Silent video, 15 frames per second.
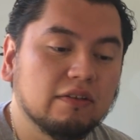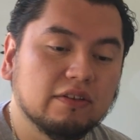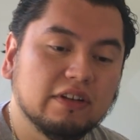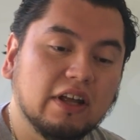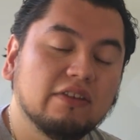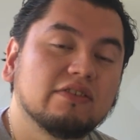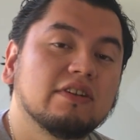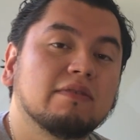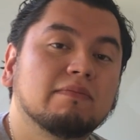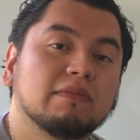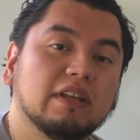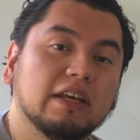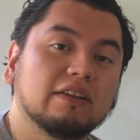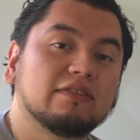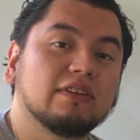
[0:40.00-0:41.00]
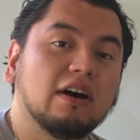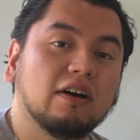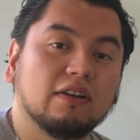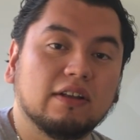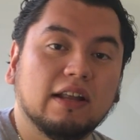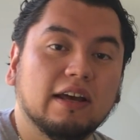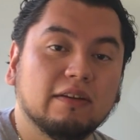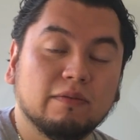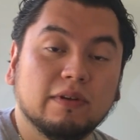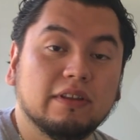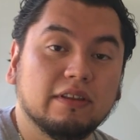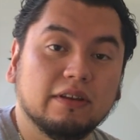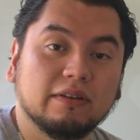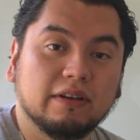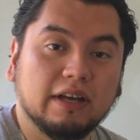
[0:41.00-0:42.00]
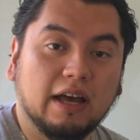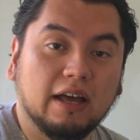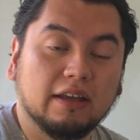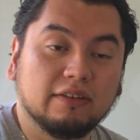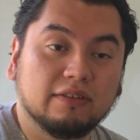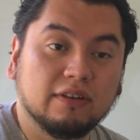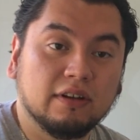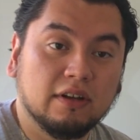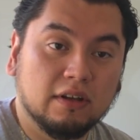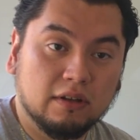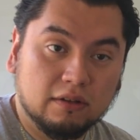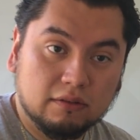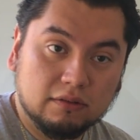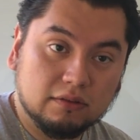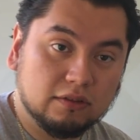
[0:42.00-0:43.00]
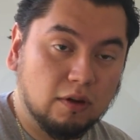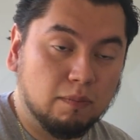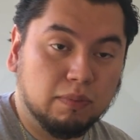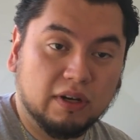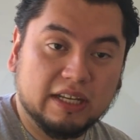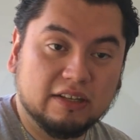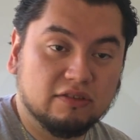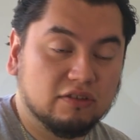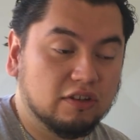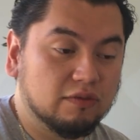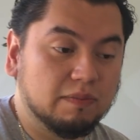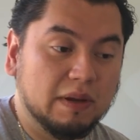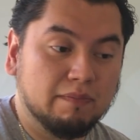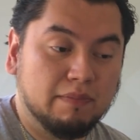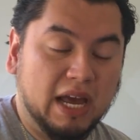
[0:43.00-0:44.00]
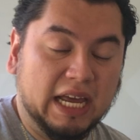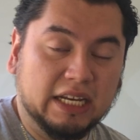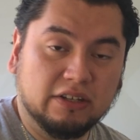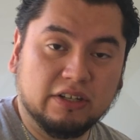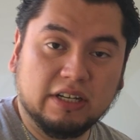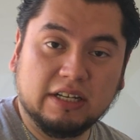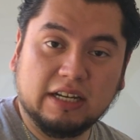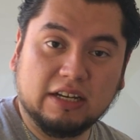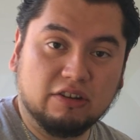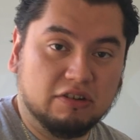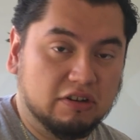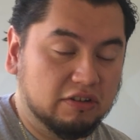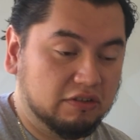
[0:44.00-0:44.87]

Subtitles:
done some things online with you guys. So please just be patient and